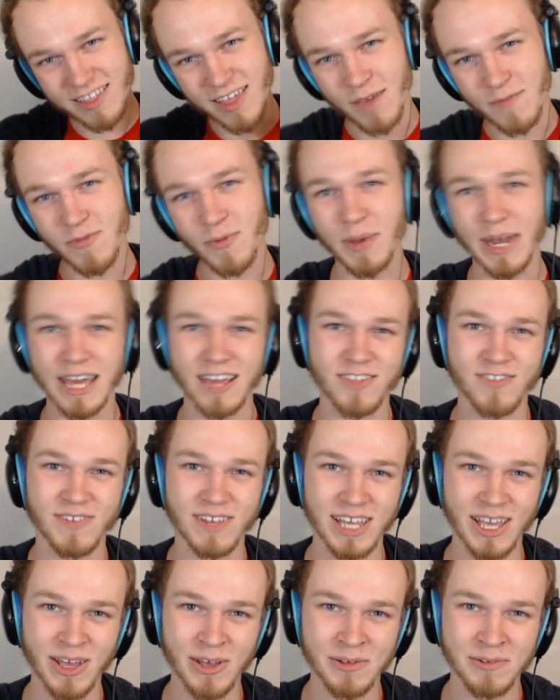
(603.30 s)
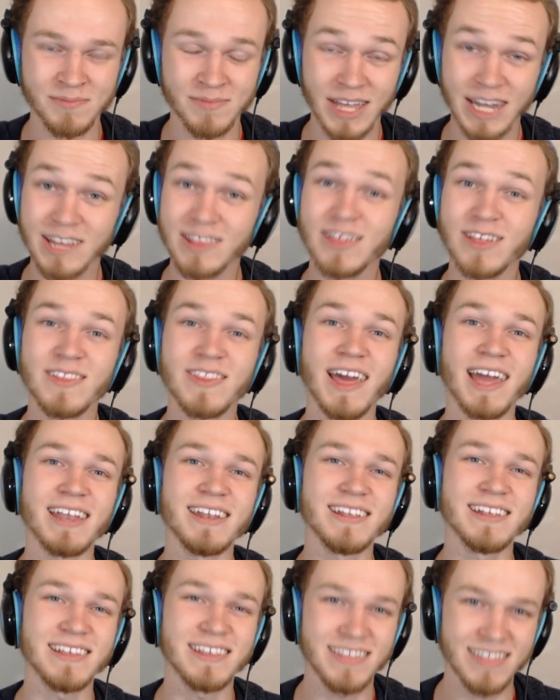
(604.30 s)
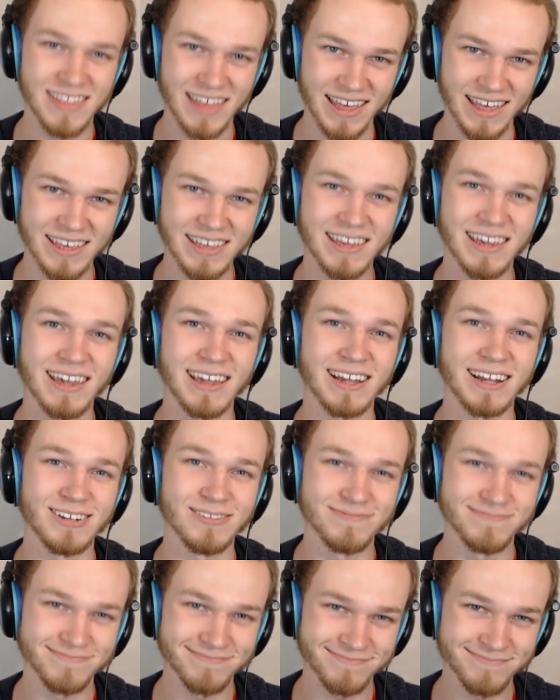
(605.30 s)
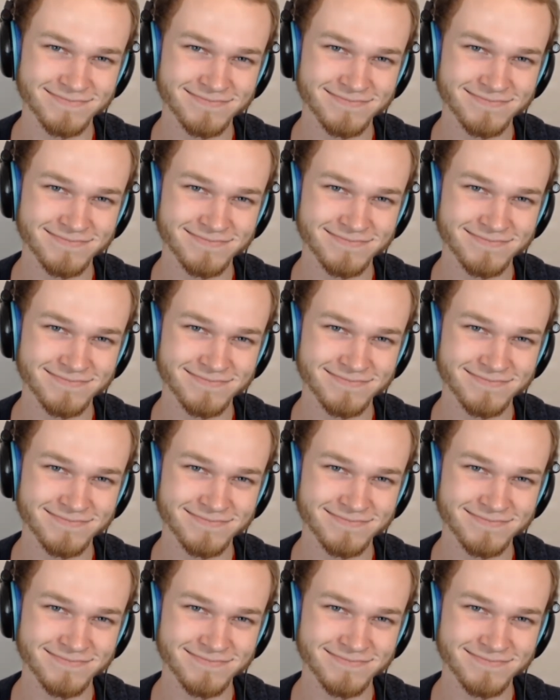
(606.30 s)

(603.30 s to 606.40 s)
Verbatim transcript: in next time for my next video, and until then, take care.